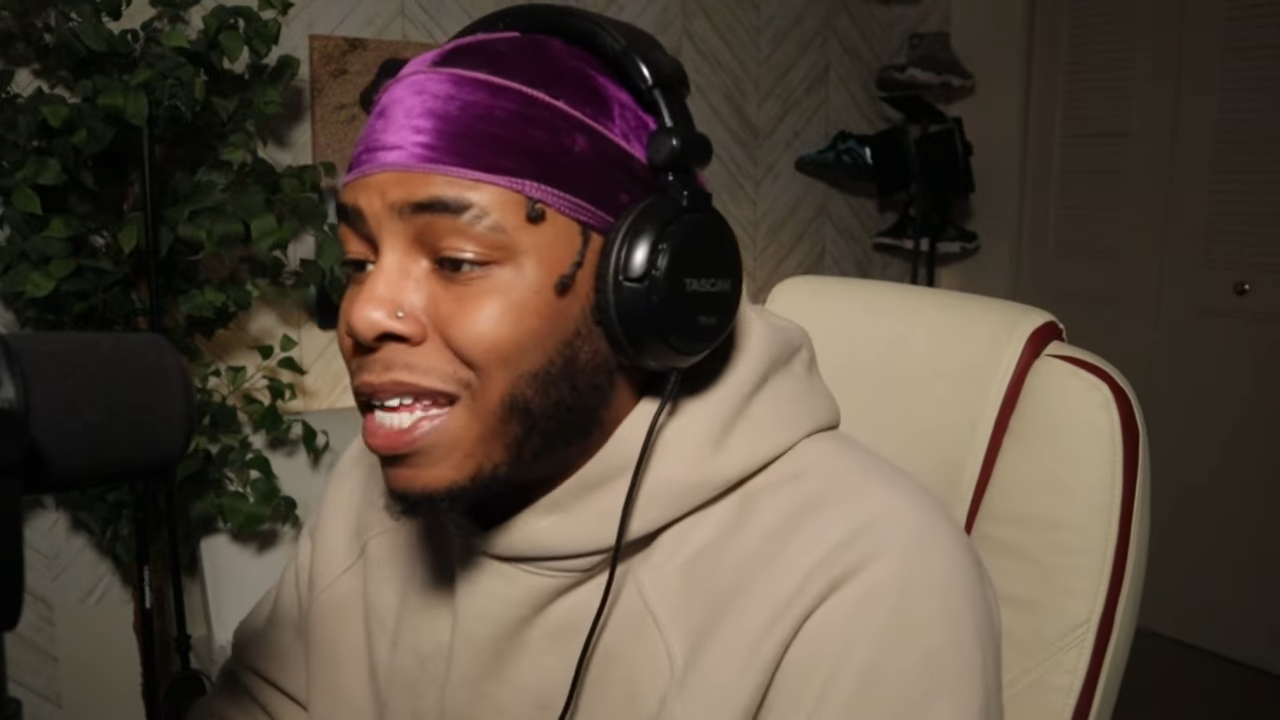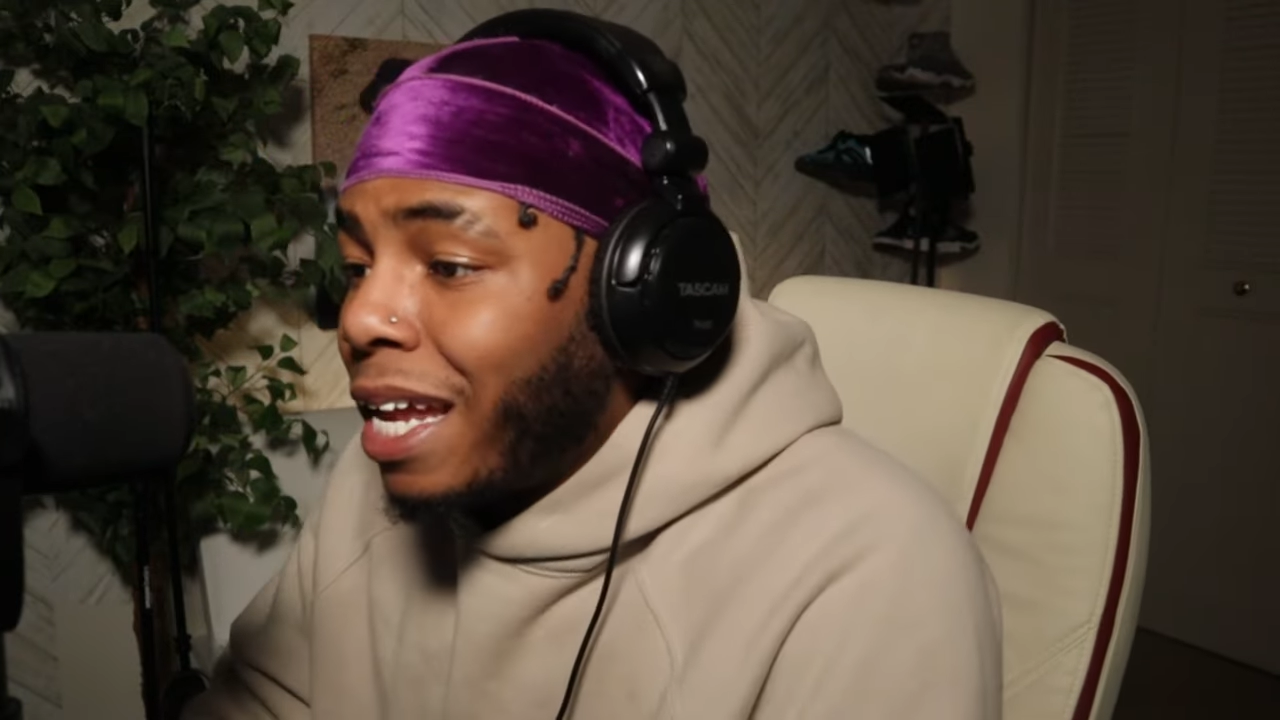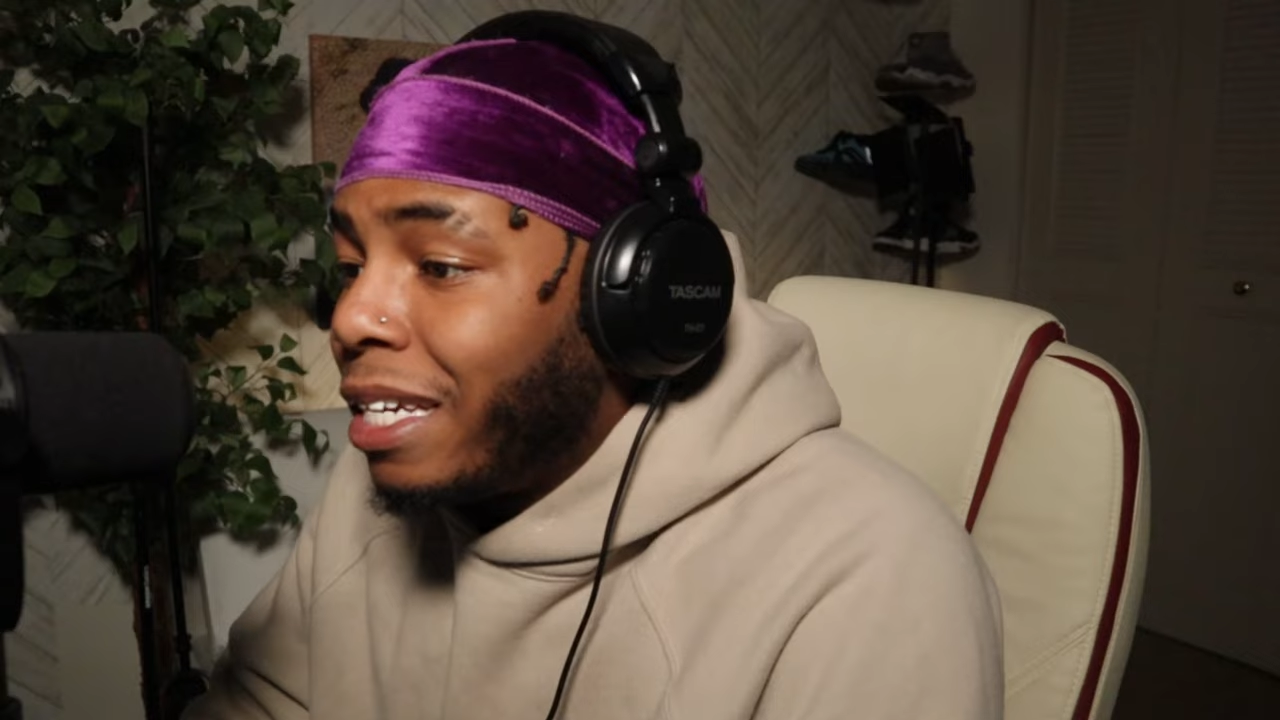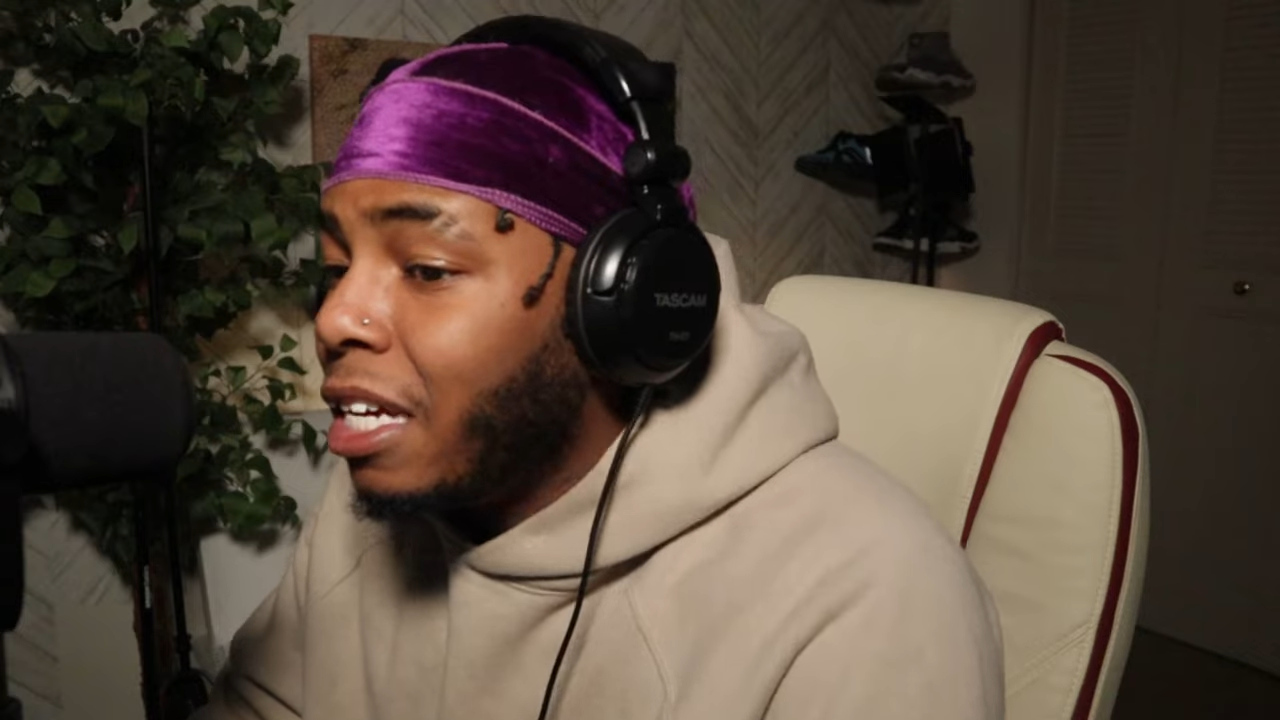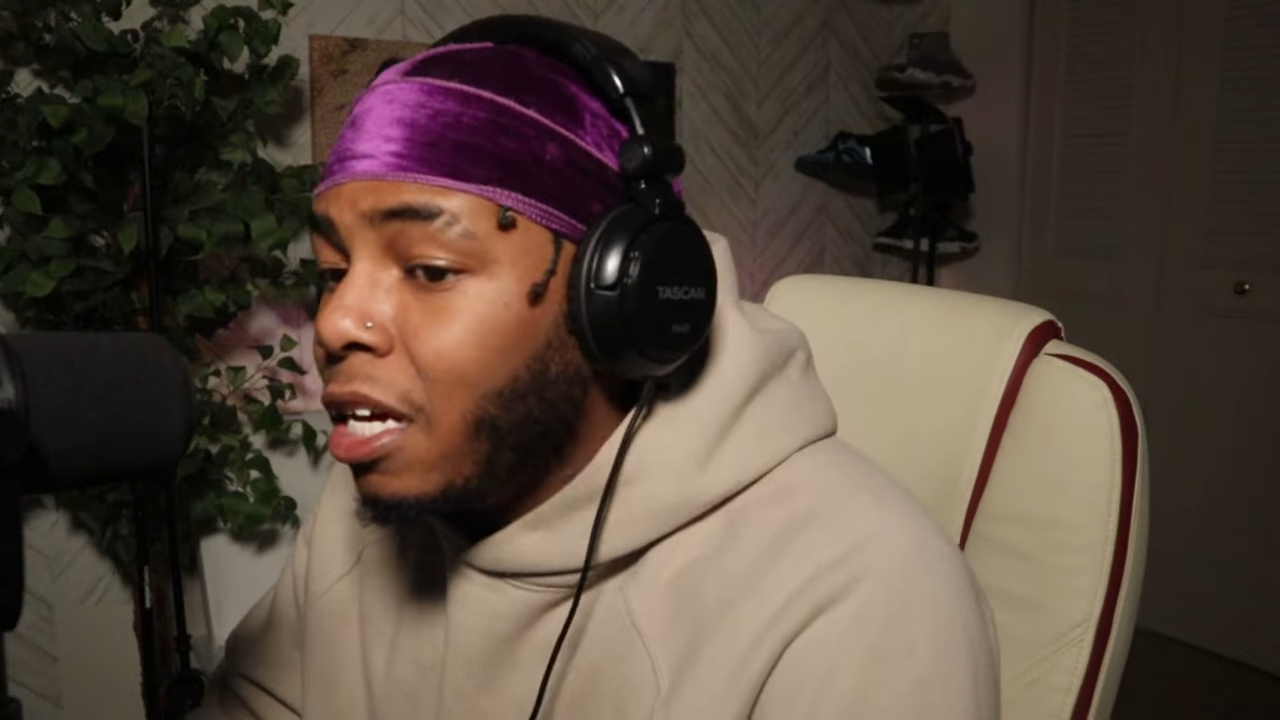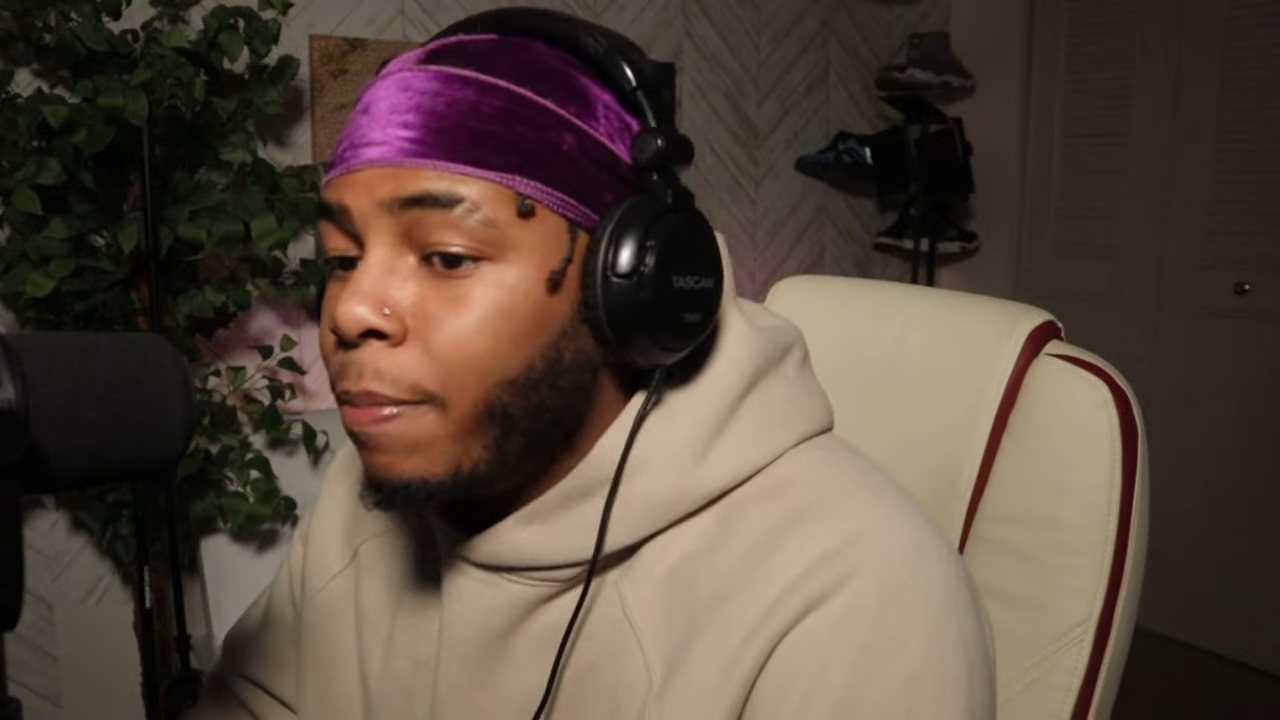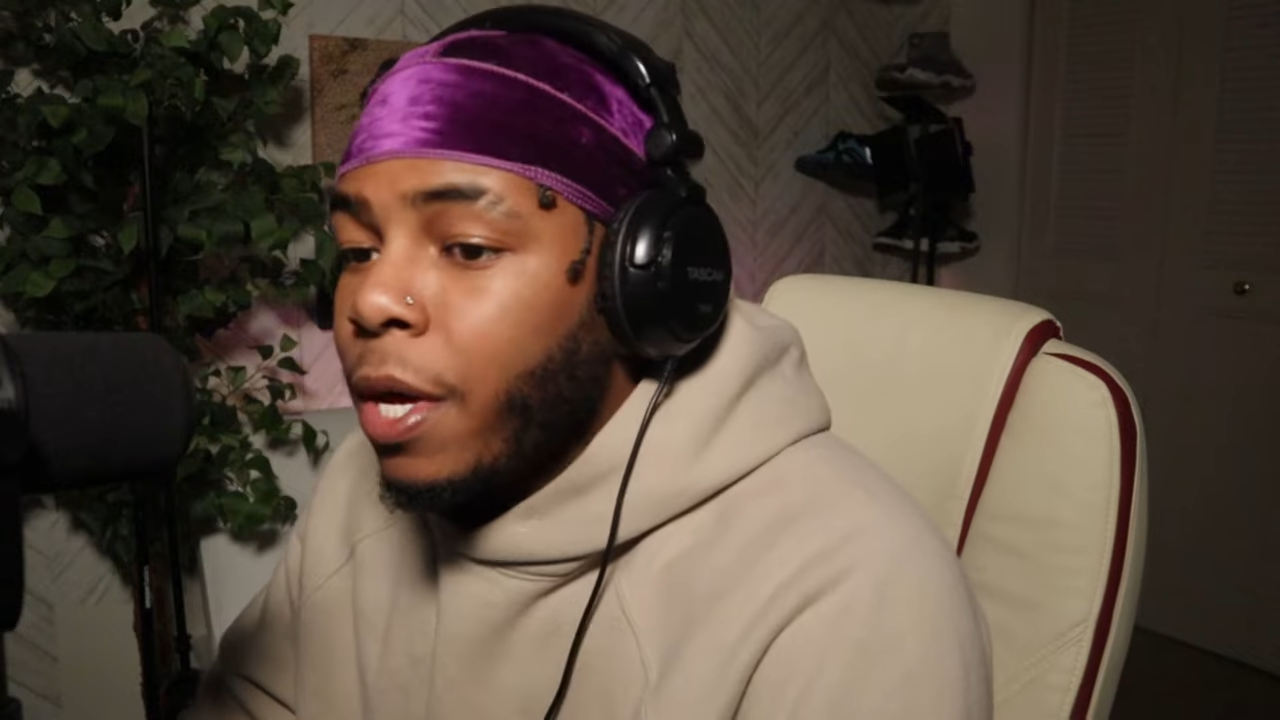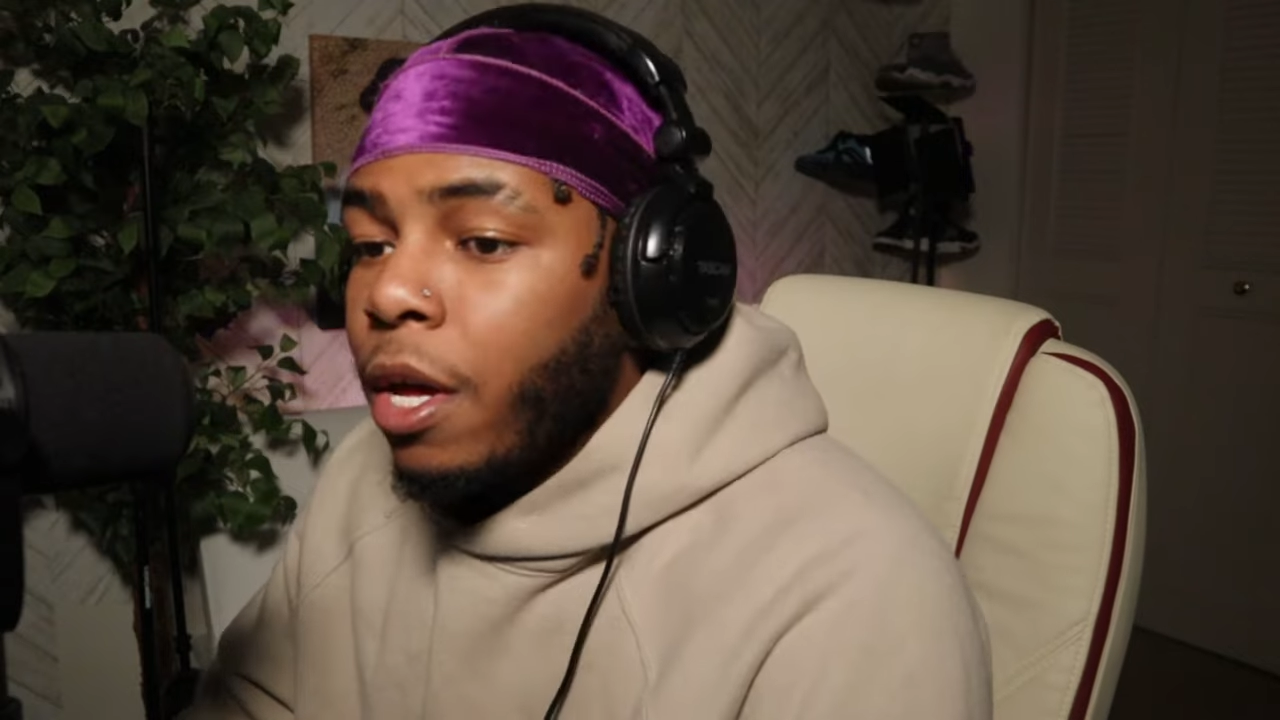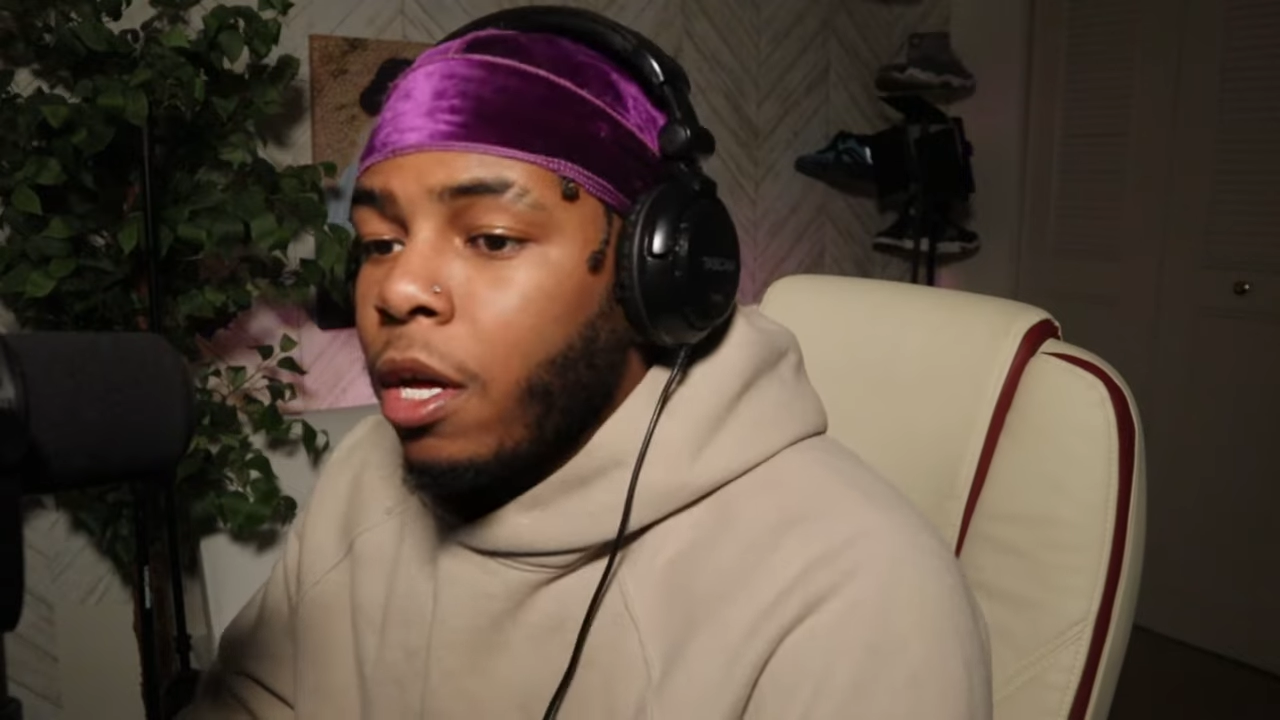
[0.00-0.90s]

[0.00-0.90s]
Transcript: that deep?